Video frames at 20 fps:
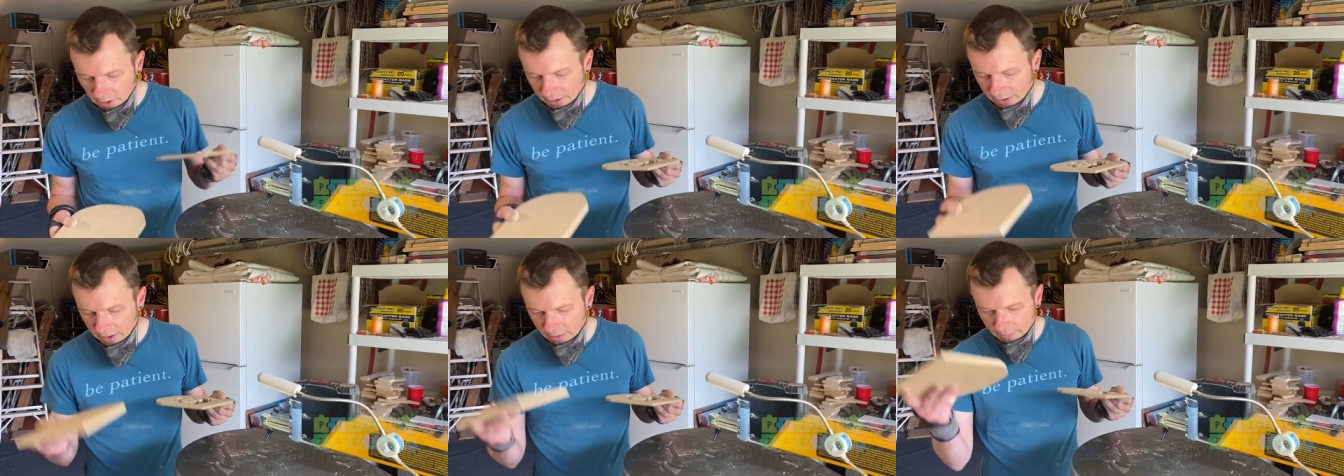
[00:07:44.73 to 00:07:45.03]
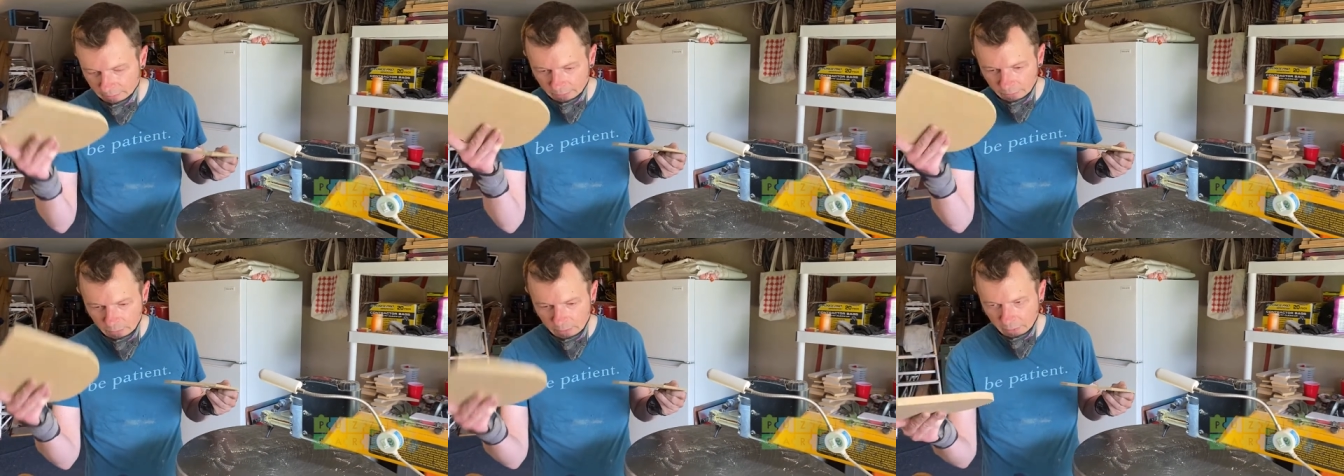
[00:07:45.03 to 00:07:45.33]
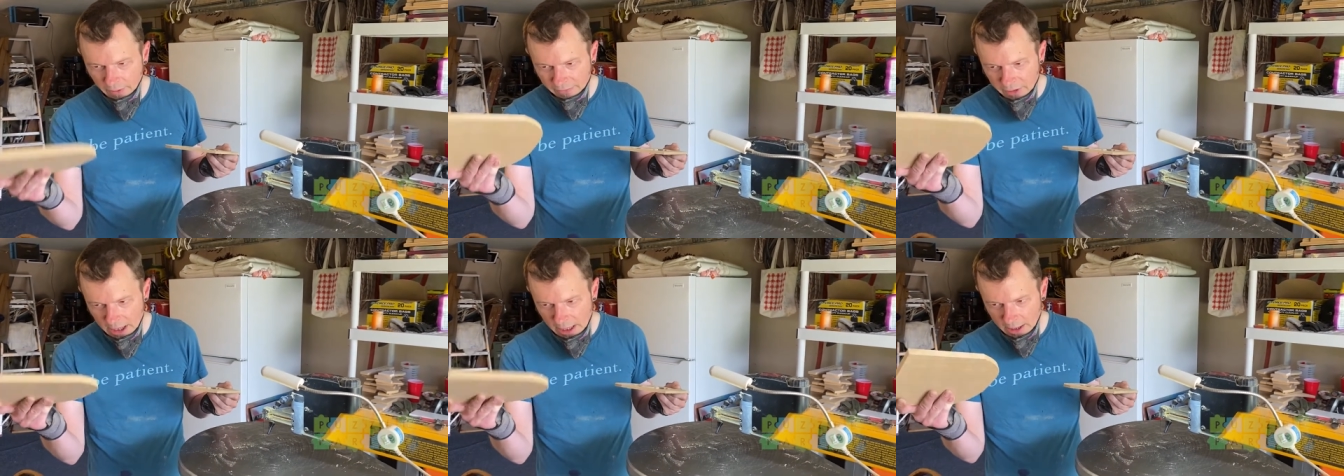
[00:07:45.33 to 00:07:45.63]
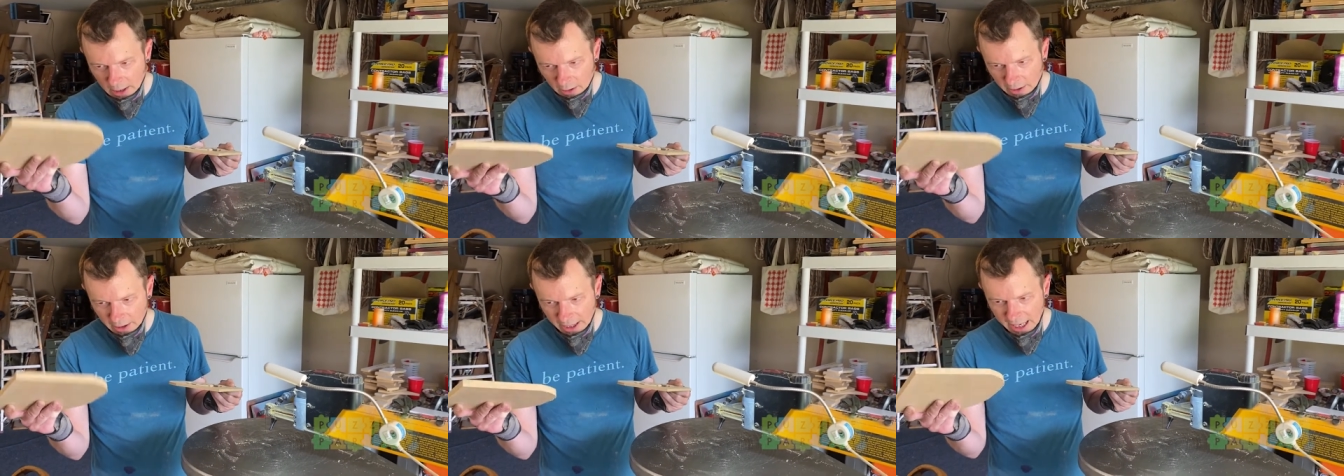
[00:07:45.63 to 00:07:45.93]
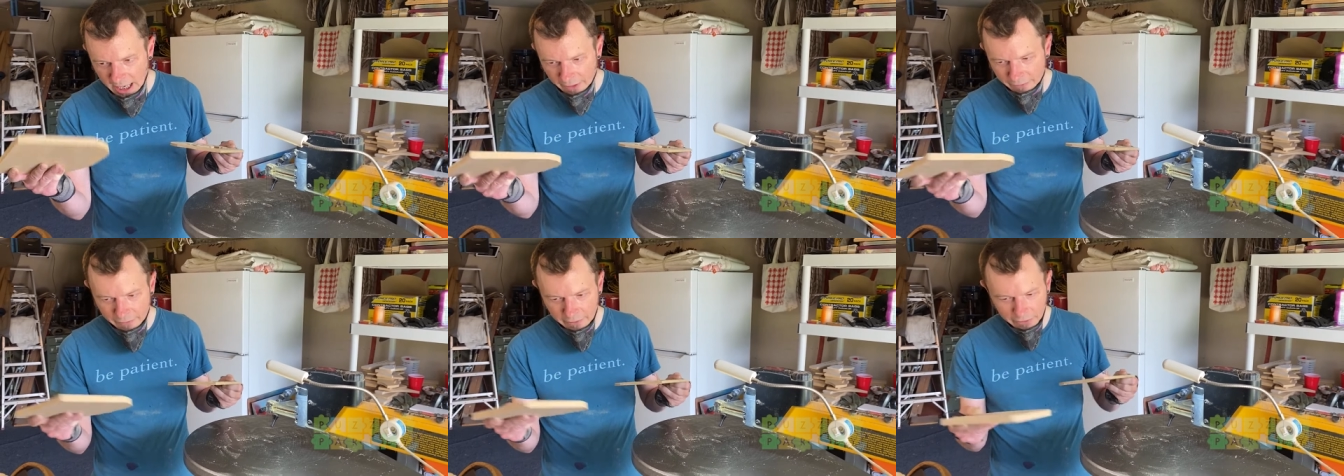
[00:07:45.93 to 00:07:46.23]
and then we've got our
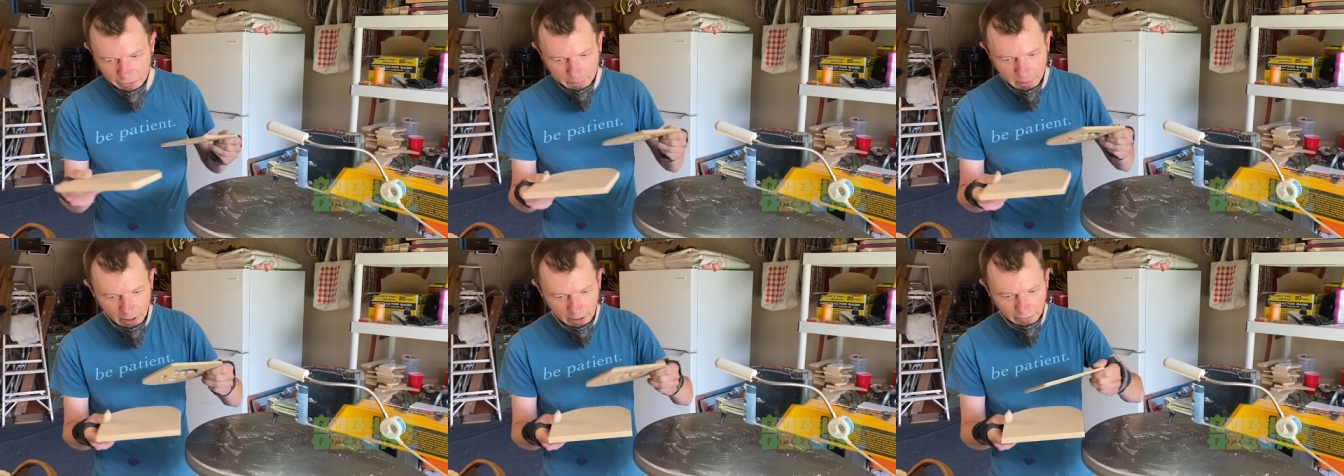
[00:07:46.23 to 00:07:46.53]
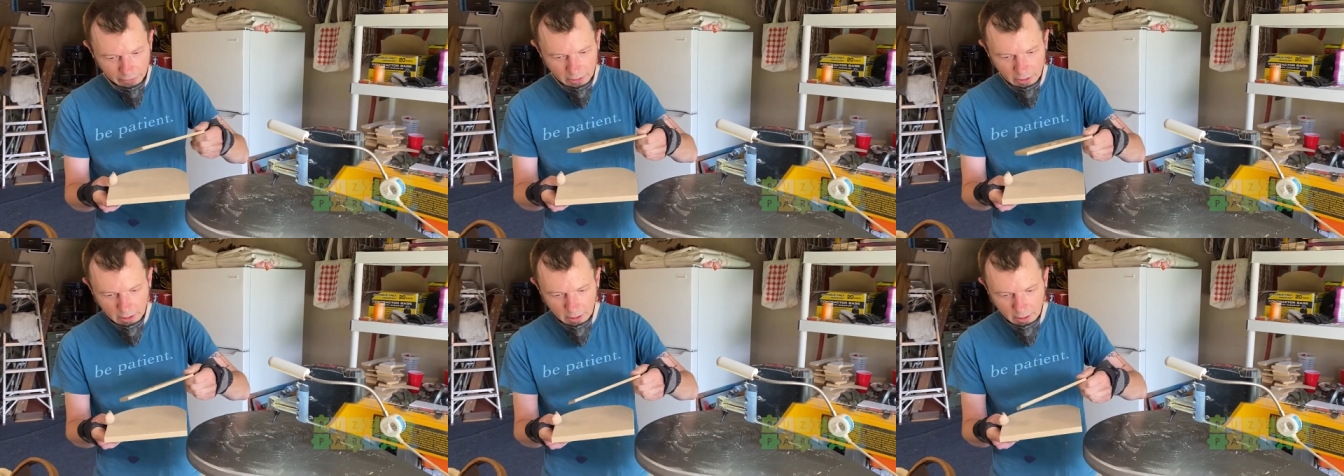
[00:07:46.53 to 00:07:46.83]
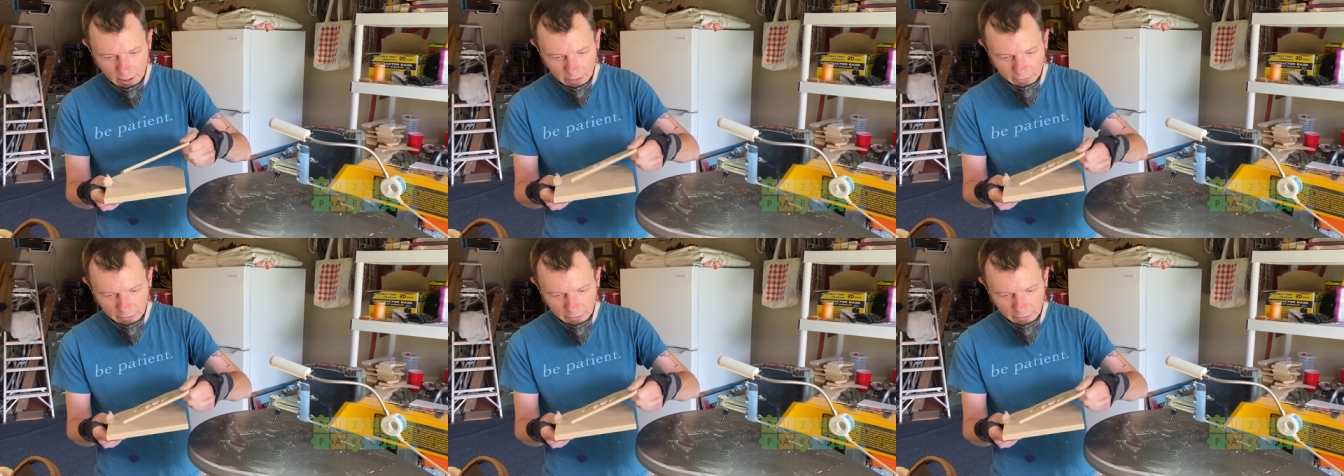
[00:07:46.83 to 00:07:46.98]
half inch piece here.